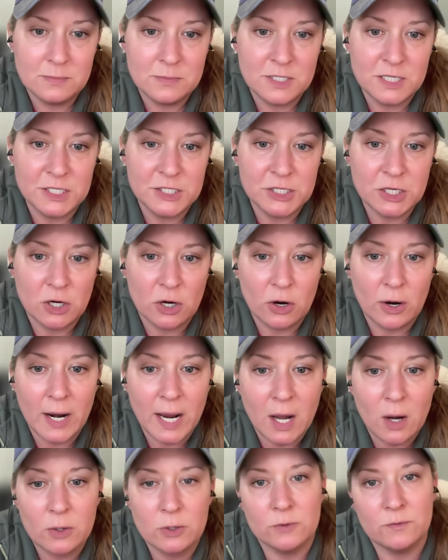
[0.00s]
teaching her
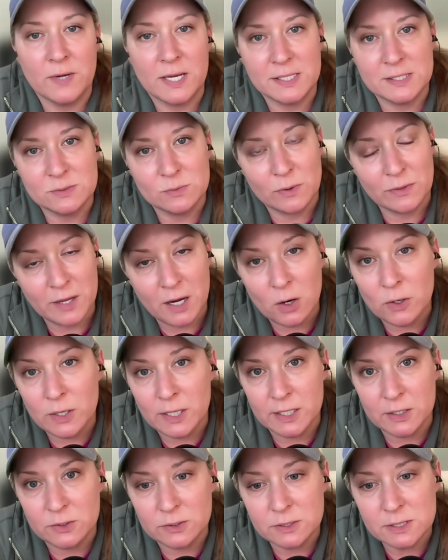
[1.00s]
how to rest without
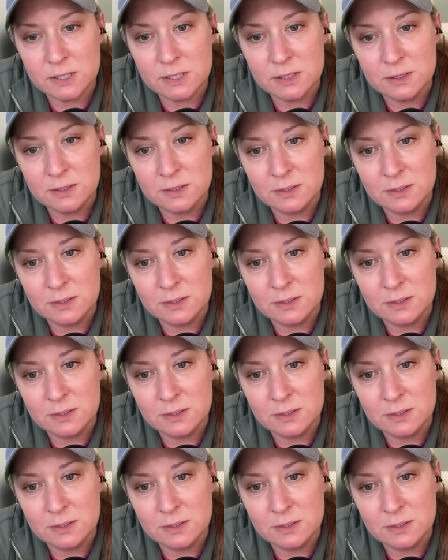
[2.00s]
guilt,